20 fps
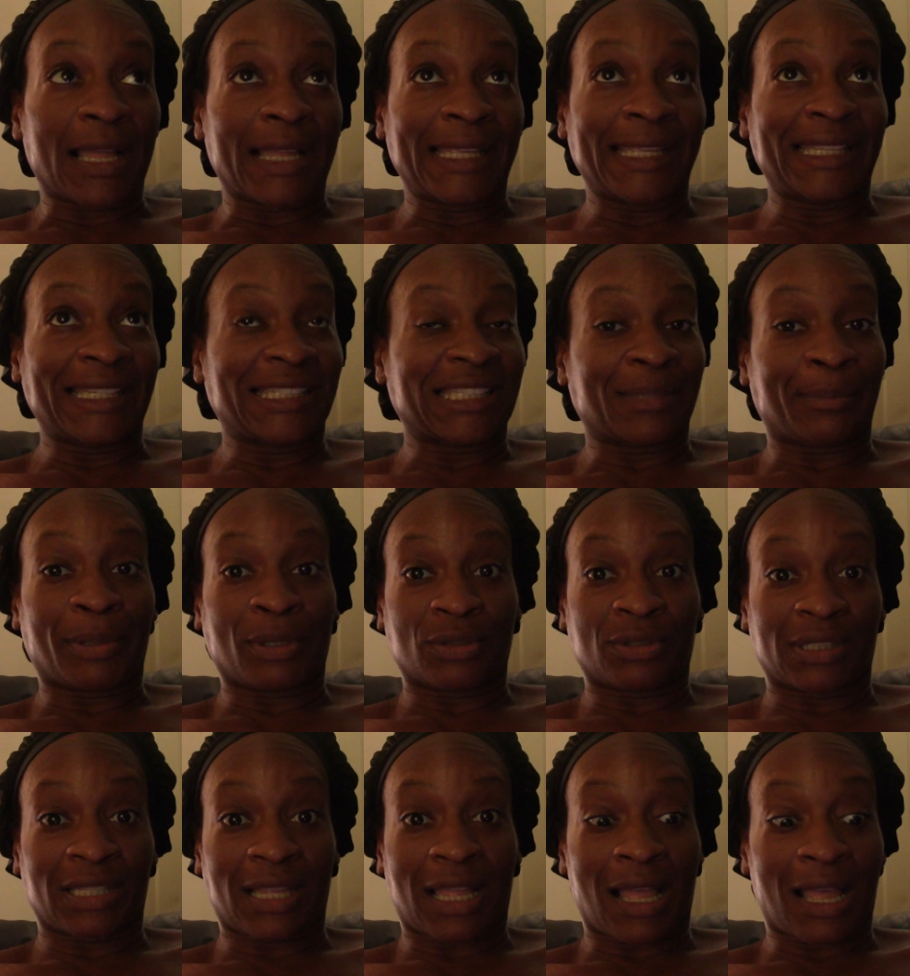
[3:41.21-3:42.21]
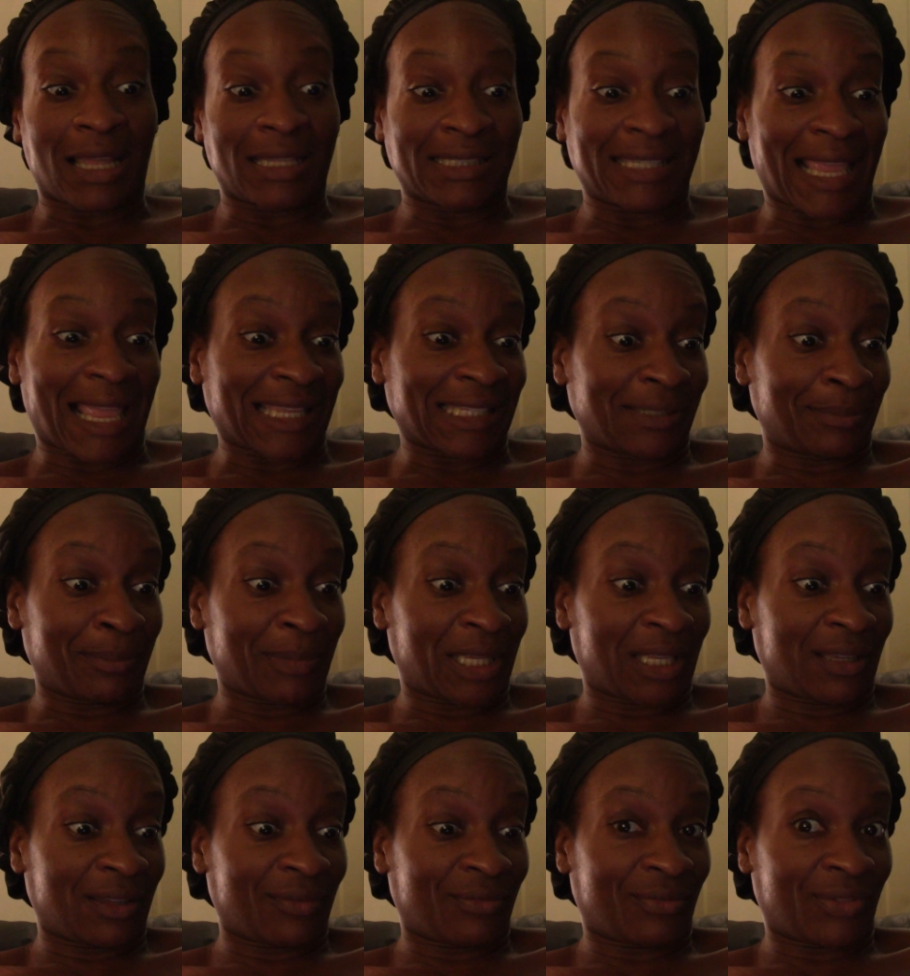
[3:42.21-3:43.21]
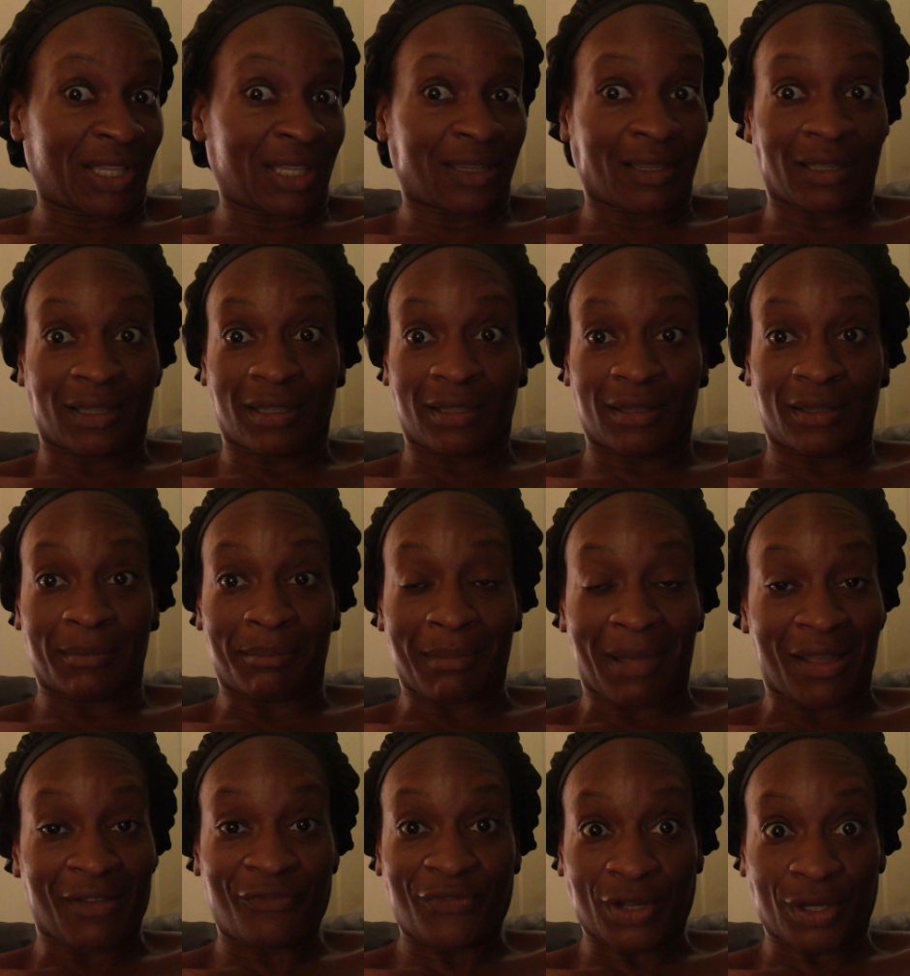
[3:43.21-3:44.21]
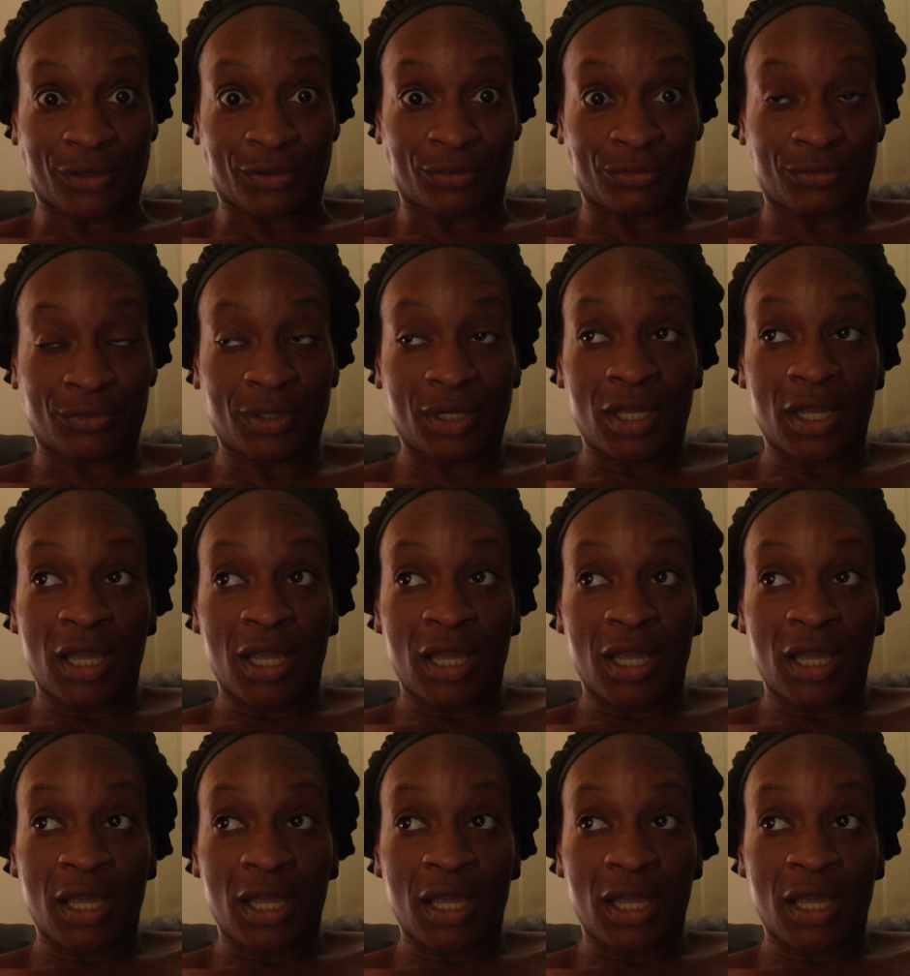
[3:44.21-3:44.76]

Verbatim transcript: he's supposed to contact me via my phone.